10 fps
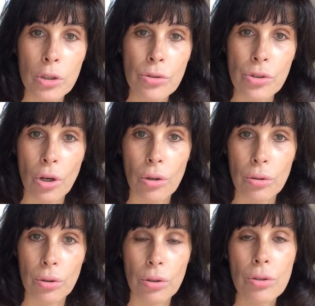Cusco
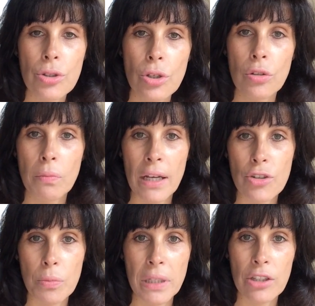to
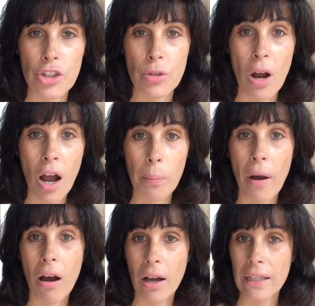Machu Picchu up
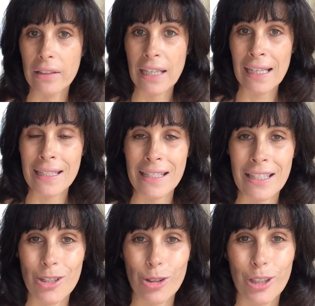high in the Andes.
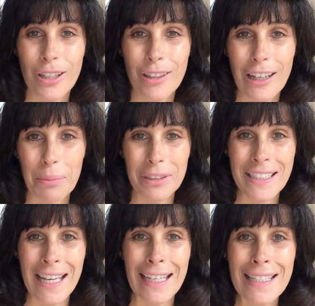It took a couple
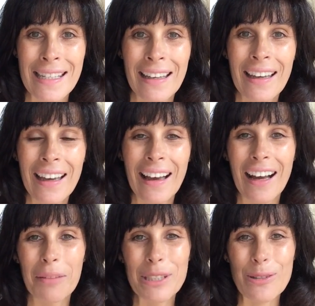of days.
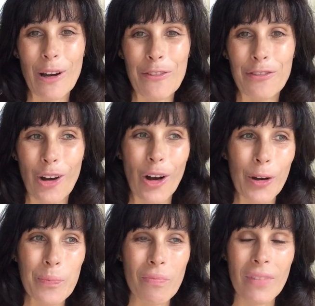It's quite
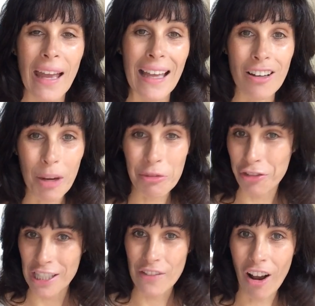far. And I'm
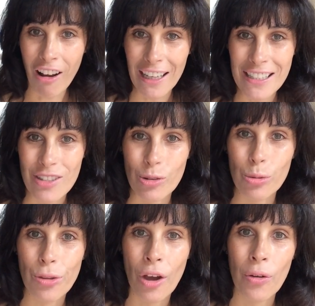afraid of heights,
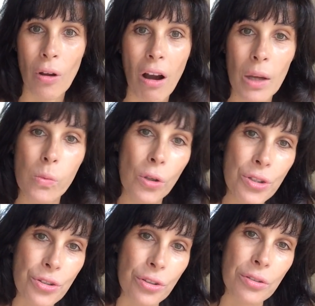although I
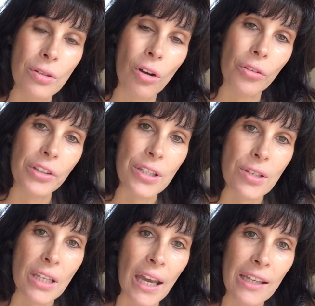wasn't on
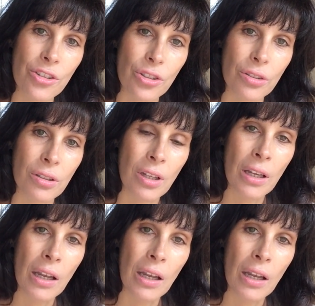this occasion.